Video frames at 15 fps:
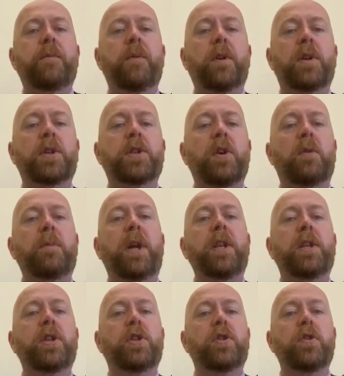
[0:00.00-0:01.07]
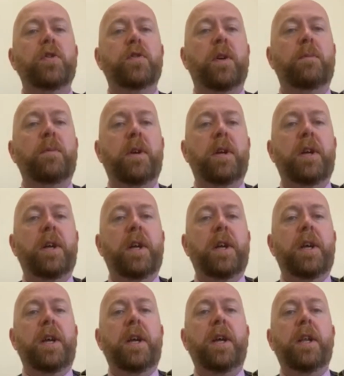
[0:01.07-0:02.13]
Well, there's so many to choose from.
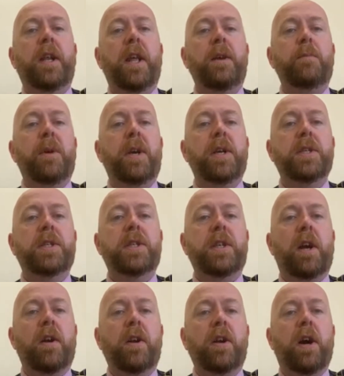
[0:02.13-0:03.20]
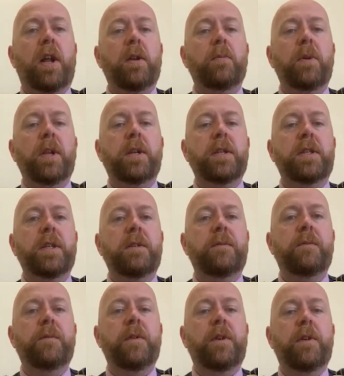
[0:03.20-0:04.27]
Les Mis, starring Colin
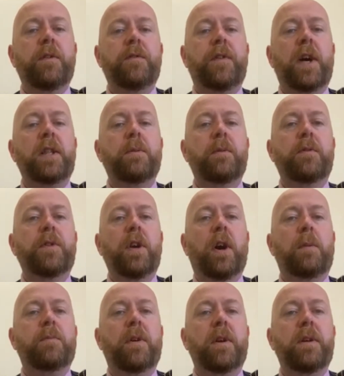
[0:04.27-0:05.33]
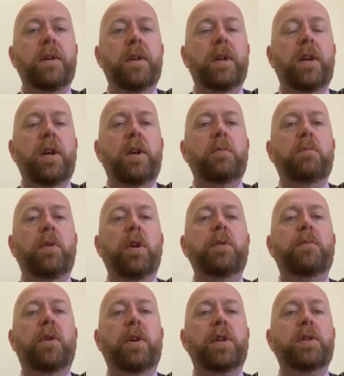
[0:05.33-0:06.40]
Wilkinson, Phantom of the Opera,
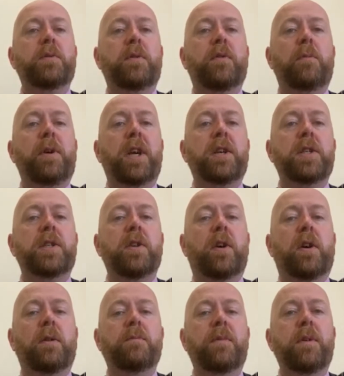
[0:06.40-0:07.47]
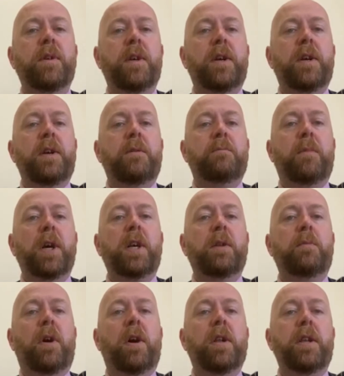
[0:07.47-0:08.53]
Blood Brothers with Rebecca Storm, Michael
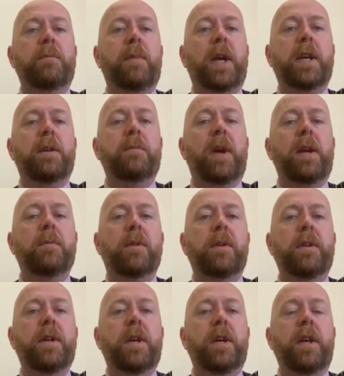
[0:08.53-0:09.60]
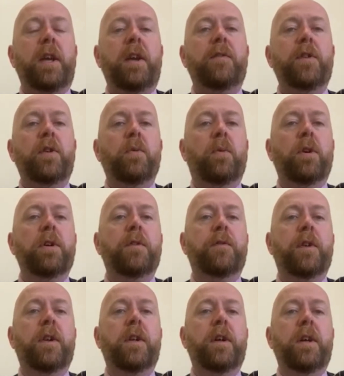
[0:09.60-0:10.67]
Ball in Mac and Mabel, even the
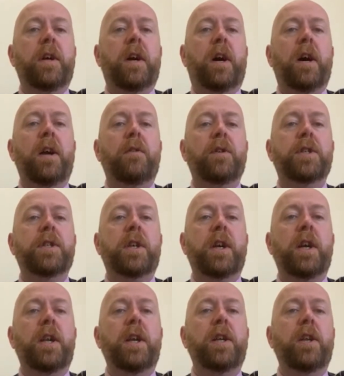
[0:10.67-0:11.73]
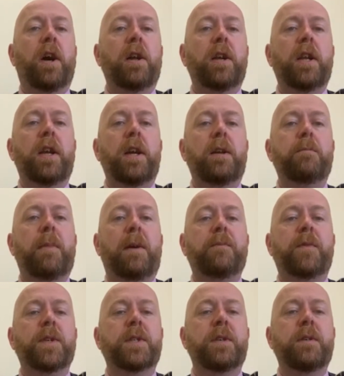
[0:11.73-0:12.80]
wonderful Irish Killian Donnelly in
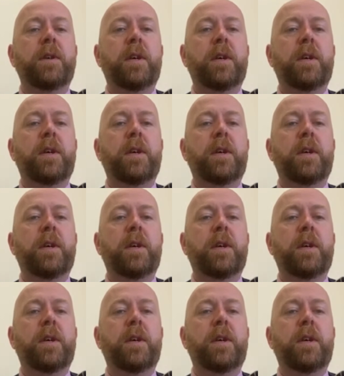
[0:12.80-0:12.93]
Memphis.